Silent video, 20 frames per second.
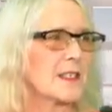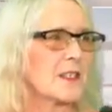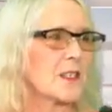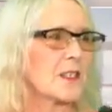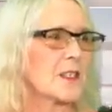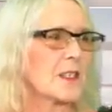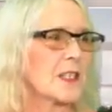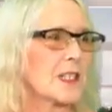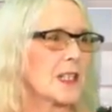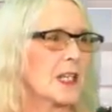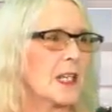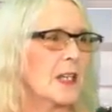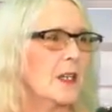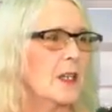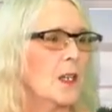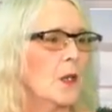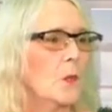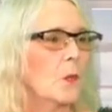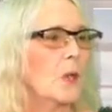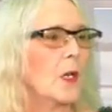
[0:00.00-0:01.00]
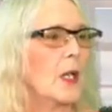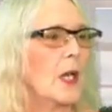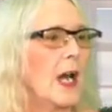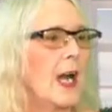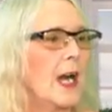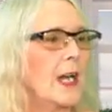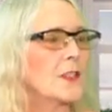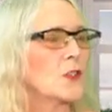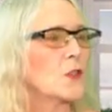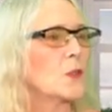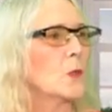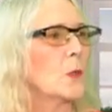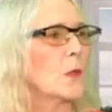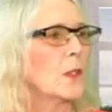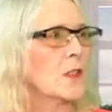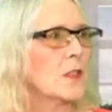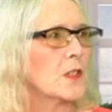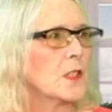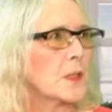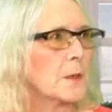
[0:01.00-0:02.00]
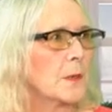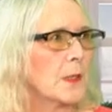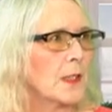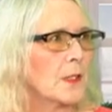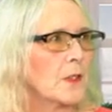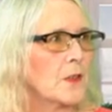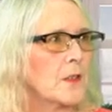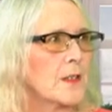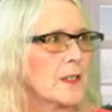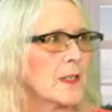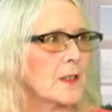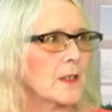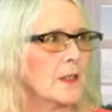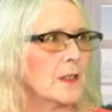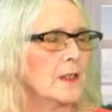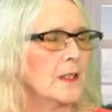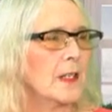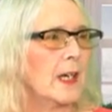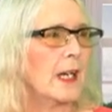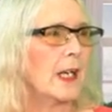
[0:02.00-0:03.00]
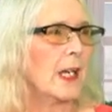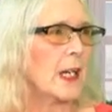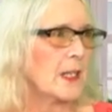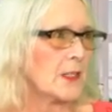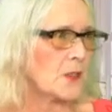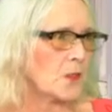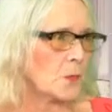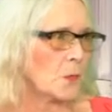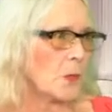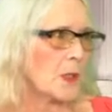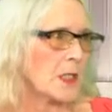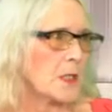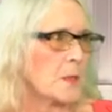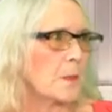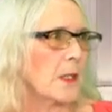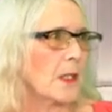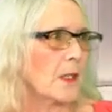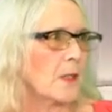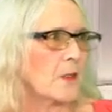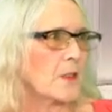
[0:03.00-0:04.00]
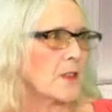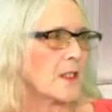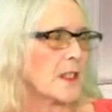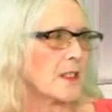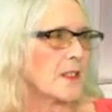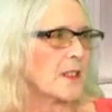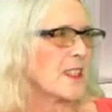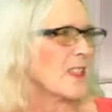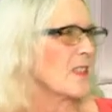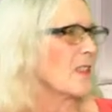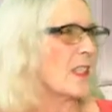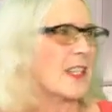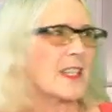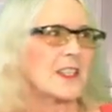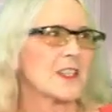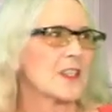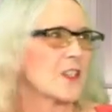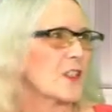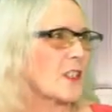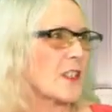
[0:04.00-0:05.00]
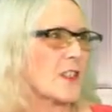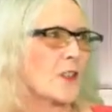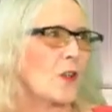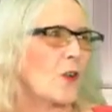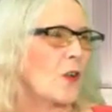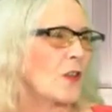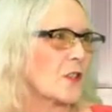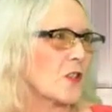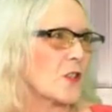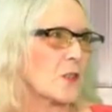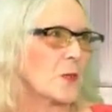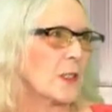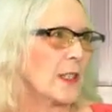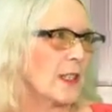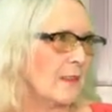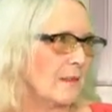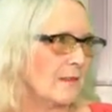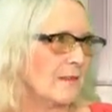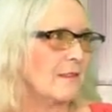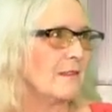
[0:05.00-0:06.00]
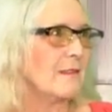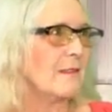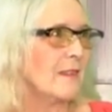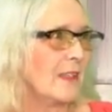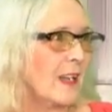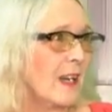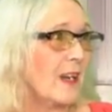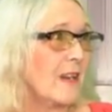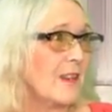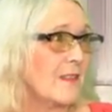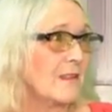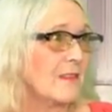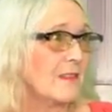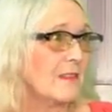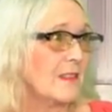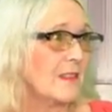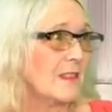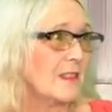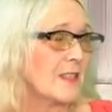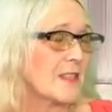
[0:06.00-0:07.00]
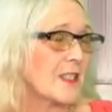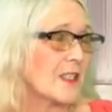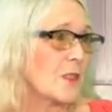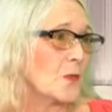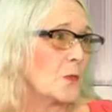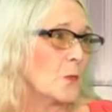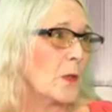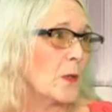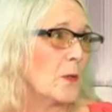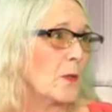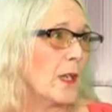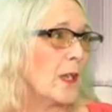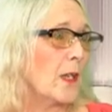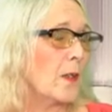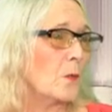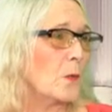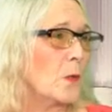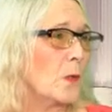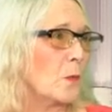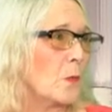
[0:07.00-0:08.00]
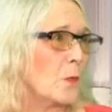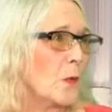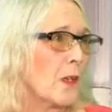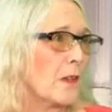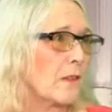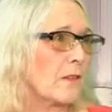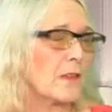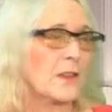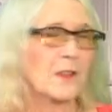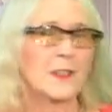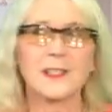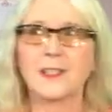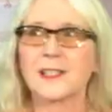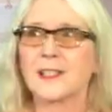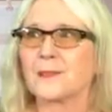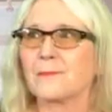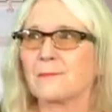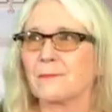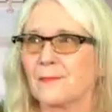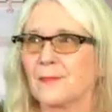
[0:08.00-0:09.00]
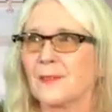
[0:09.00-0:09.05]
to say, well, I don't want you to be a loser and I don't want to be a loser, so let's just not do it. Yeah? So it wouldn't work for us.